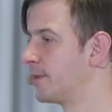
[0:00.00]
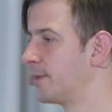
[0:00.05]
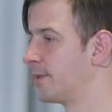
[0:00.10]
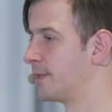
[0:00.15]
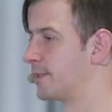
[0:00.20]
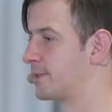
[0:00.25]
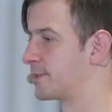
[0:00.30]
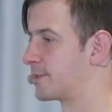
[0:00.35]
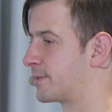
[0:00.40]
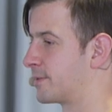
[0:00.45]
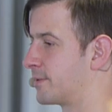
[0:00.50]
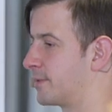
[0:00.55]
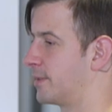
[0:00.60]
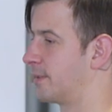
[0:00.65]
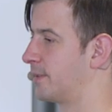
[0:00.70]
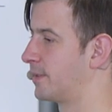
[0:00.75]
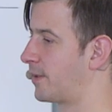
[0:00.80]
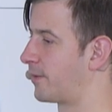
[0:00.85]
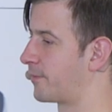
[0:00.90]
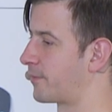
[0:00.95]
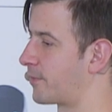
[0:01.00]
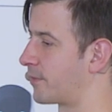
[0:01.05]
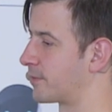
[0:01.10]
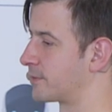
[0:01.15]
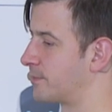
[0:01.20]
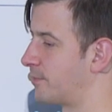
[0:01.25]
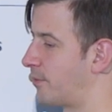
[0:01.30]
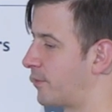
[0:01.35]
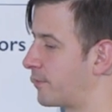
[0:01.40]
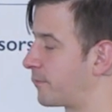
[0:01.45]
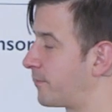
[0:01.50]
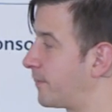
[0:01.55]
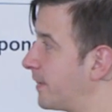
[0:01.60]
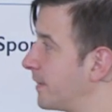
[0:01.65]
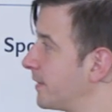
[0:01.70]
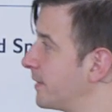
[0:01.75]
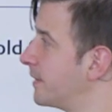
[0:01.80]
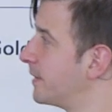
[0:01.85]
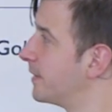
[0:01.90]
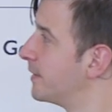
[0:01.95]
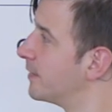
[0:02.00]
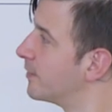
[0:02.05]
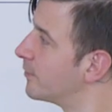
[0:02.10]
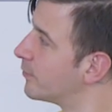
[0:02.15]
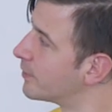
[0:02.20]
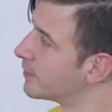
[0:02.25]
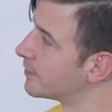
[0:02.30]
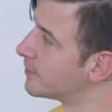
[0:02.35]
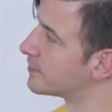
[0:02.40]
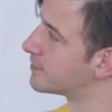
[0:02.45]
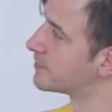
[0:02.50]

That's, uh, of course, more fun when you're